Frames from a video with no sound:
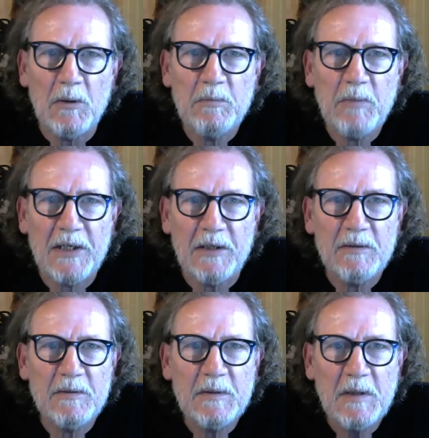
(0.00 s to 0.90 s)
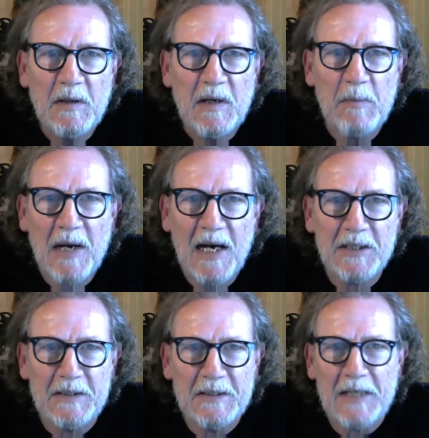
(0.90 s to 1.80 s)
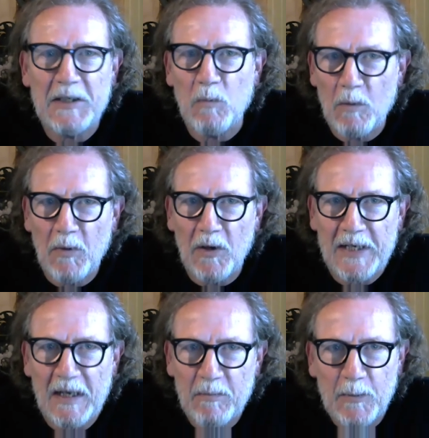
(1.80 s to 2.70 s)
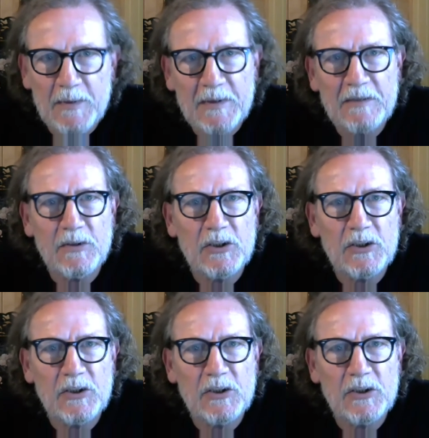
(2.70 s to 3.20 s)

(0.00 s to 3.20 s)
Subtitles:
played a part in that at Wondigumble, for sure.